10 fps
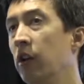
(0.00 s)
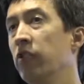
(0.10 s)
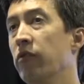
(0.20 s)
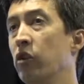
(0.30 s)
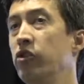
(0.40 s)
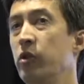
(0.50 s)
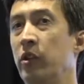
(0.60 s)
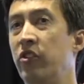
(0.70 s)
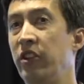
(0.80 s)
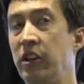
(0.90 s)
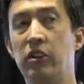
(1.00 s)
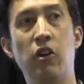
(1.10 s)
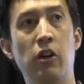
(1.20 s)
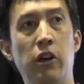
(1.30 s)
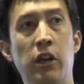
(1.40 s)
as long as you can see the
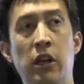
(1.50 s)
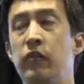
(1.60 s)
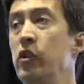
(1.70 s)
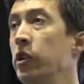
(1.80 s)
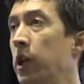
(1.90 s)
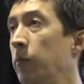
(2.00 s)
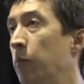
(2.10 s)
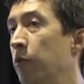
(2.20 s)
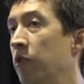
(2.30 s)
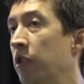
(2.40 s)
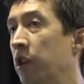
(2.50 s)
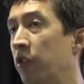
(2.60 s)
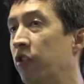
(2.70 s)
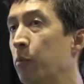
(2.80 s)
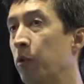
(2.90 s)
target, and if you can keep the bullet there
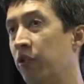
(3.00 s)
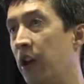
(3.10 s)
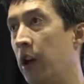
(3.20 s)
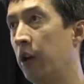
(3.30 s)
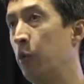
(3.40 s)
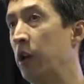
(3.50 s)
supersonic,